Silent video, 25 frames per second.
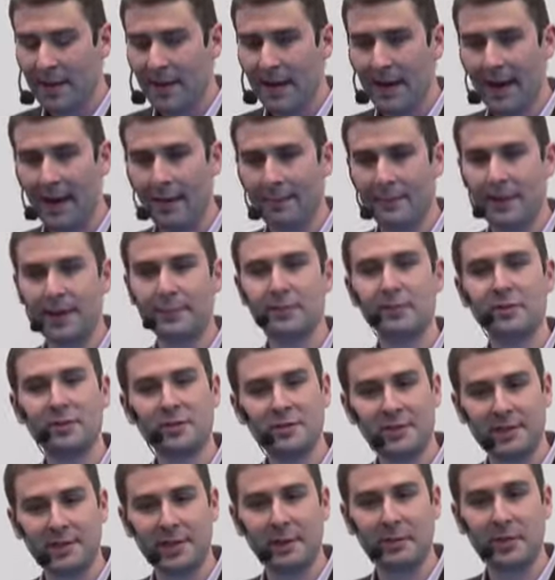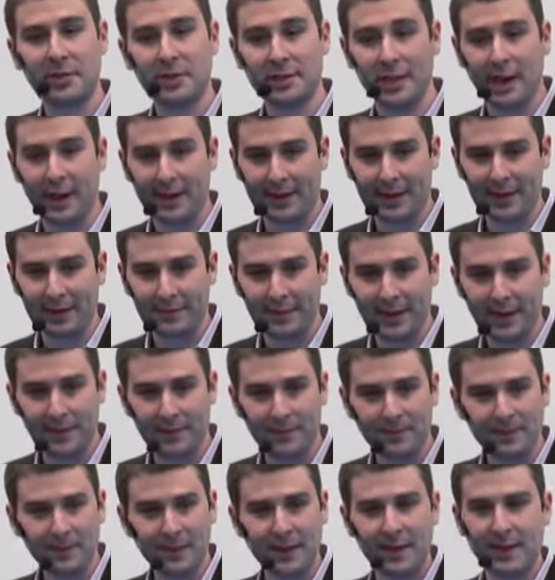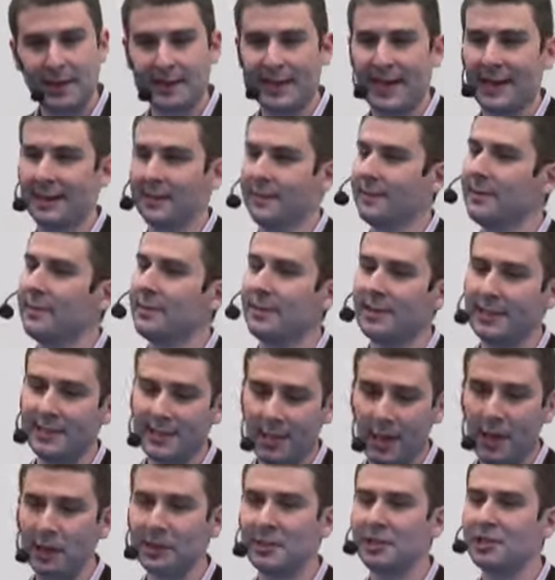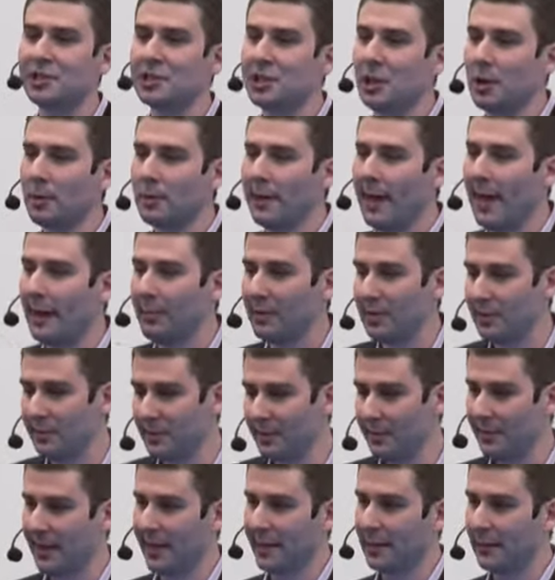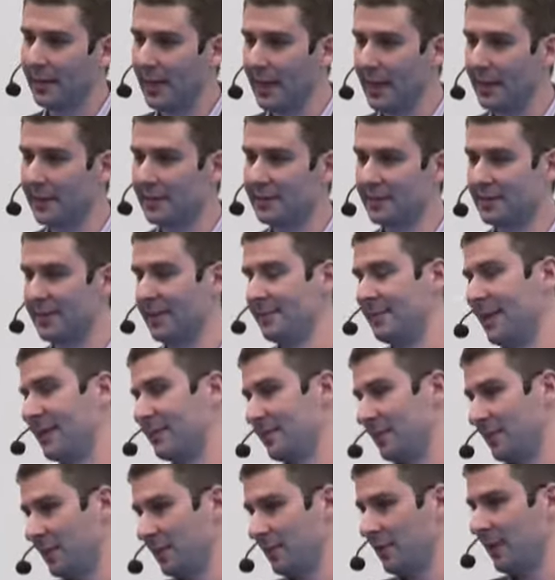It proves you know what you're talking about. Again, it's hard to show that with your banner ads or sometimes with your